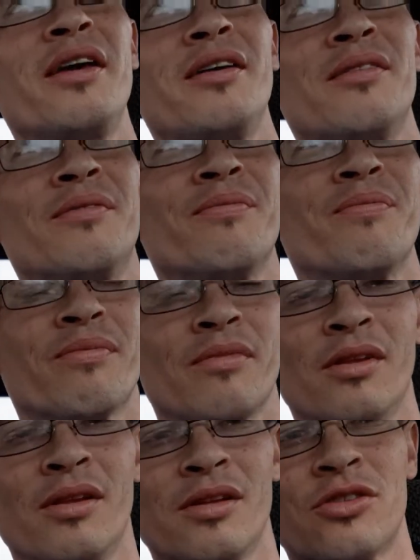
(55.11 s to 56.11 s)

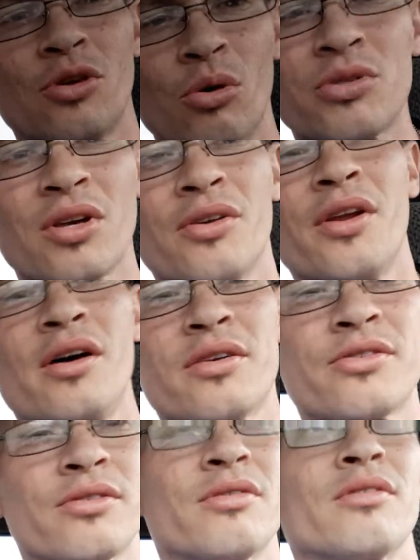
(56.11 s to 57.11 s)
And the joke's on
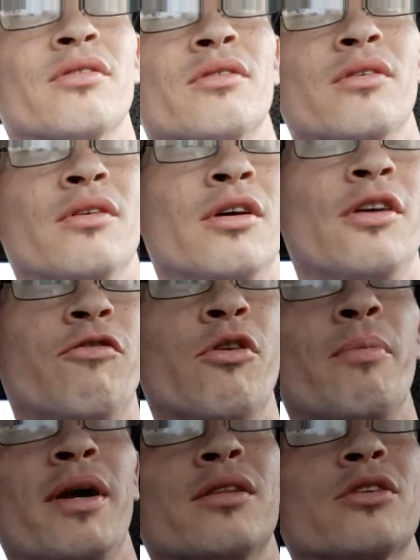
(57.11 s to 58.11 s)
us if we
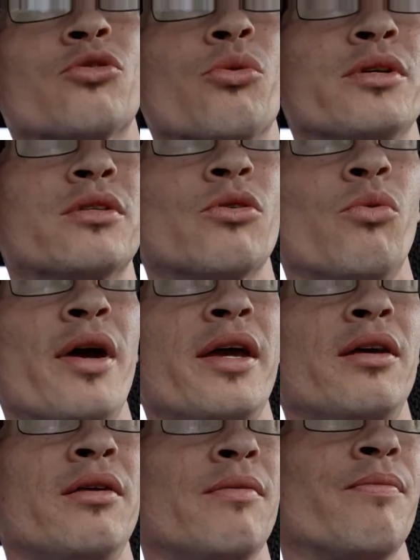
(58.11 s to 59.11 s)
make the choice to wait.